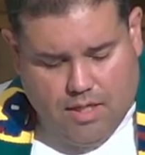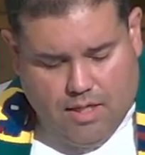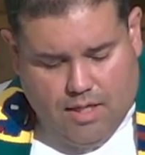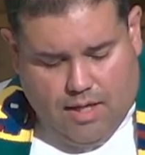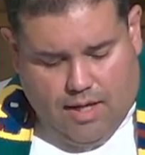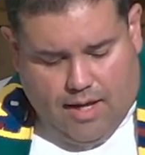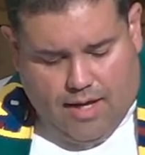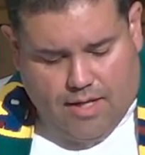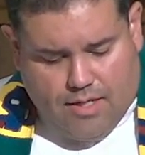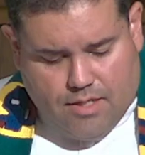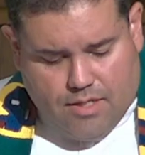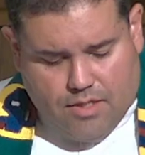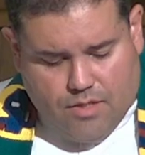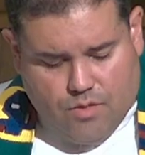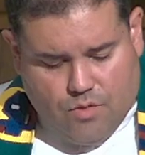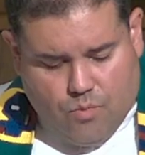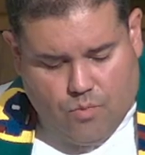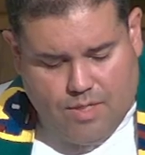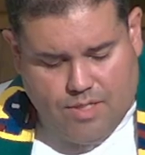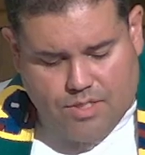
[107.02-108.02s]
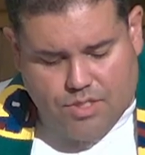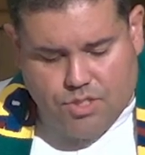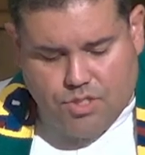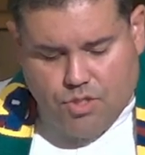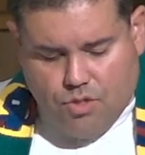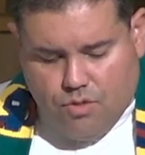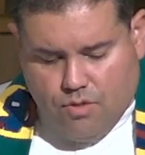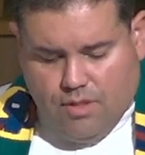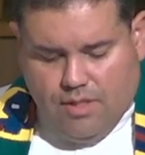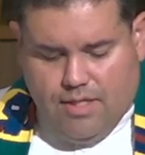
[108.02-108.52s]
And we
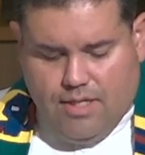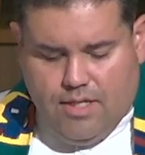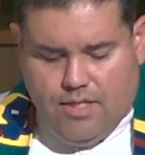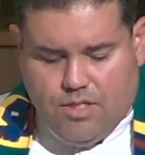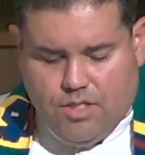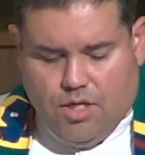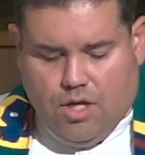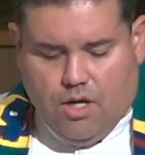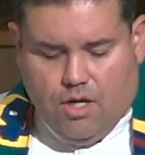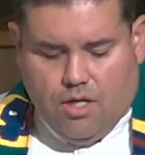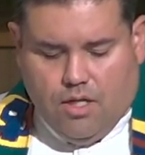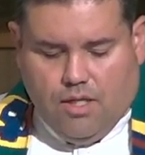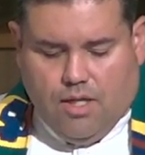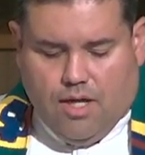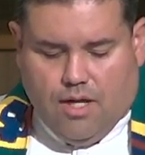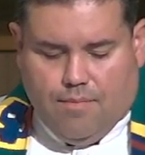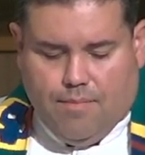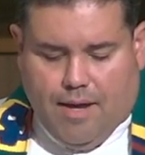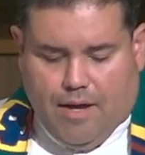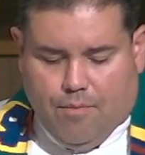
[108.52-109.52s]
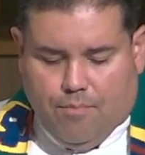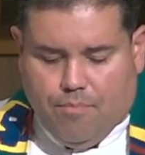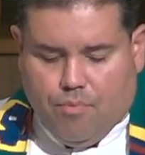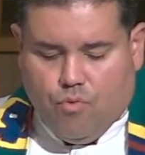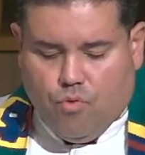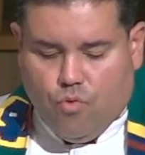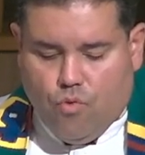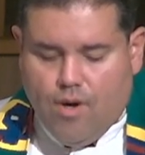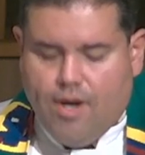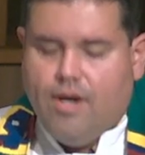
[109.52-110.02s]
certainly talk a lot about
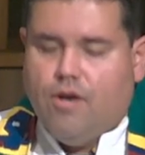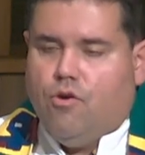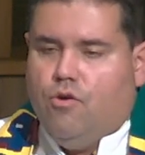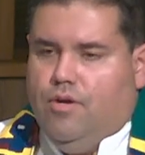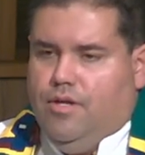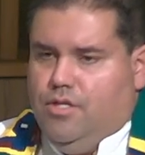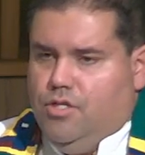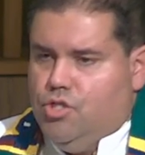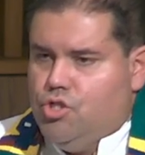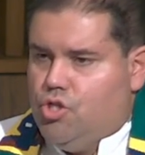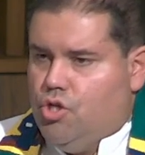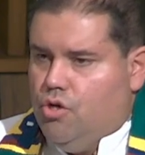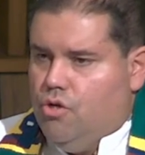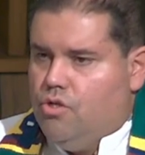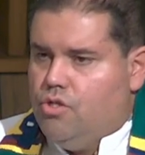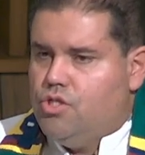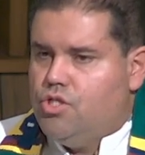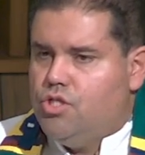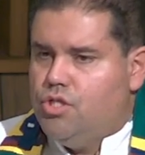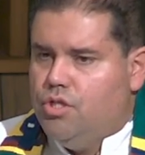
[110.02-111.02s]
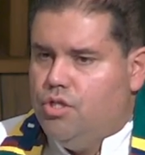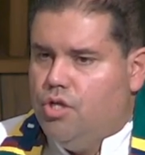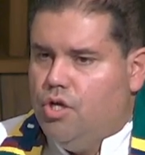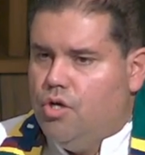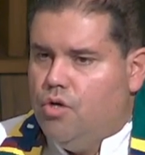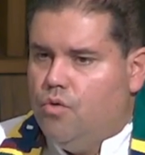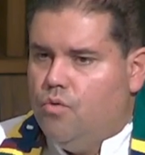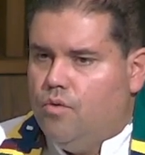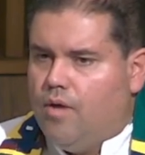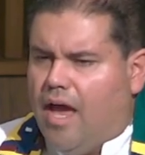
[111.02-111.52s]
prayer in church. You
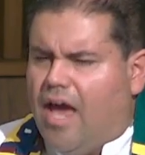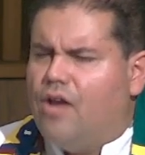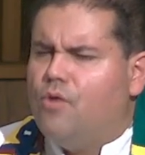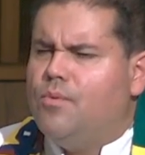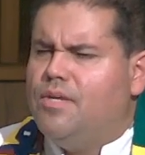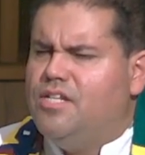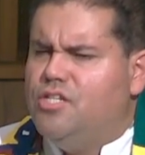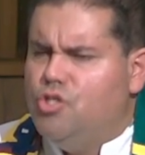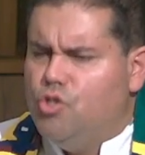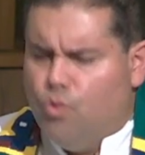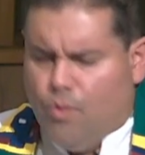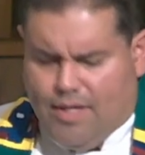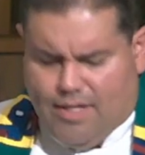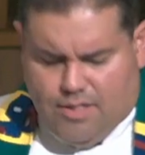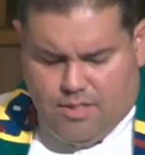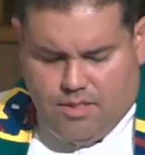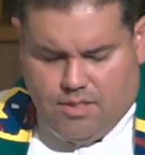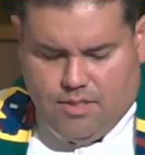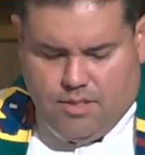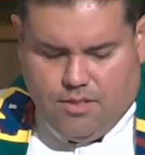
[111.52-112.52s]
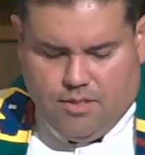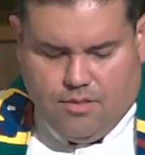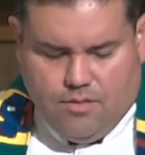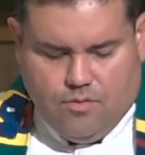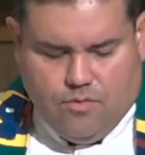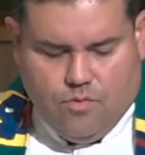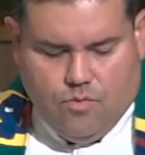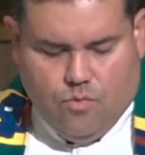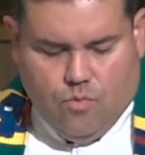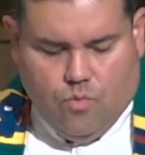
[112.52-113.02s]
know, how do we do it?
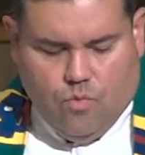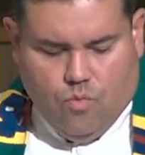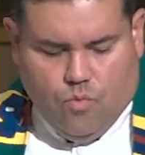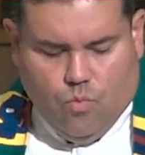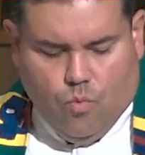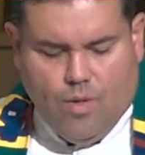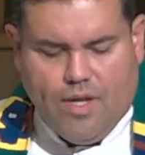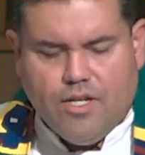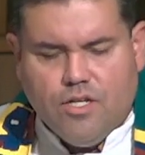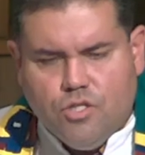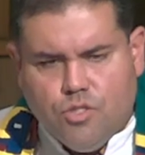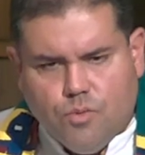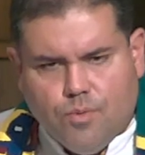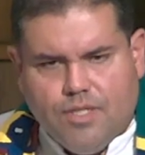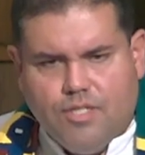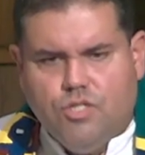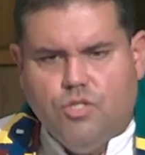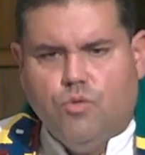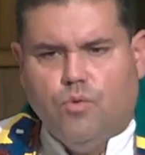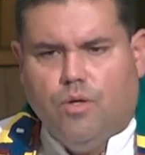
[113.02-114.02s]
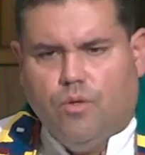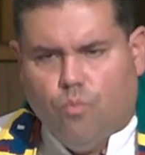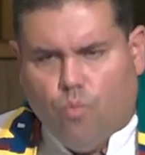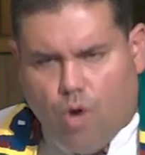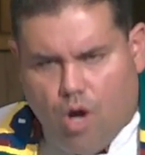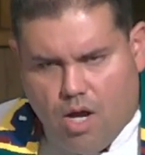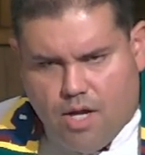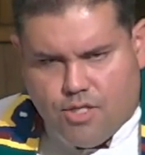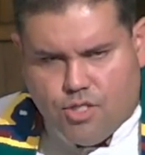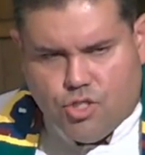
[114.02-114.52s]
When do we do it?
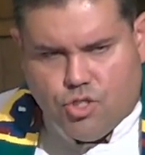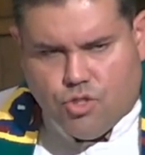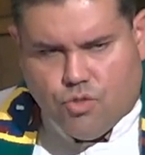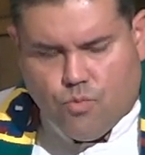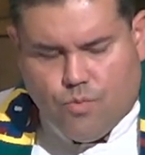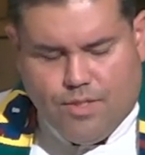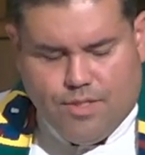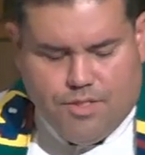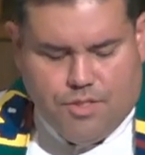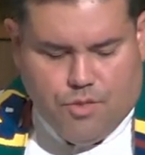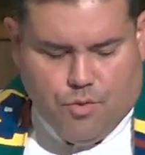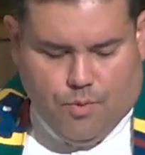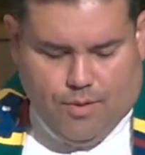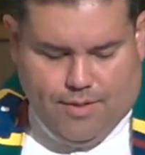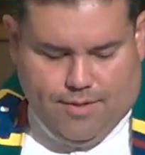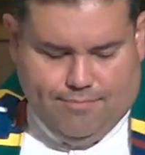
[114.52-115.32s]
Why should we do it?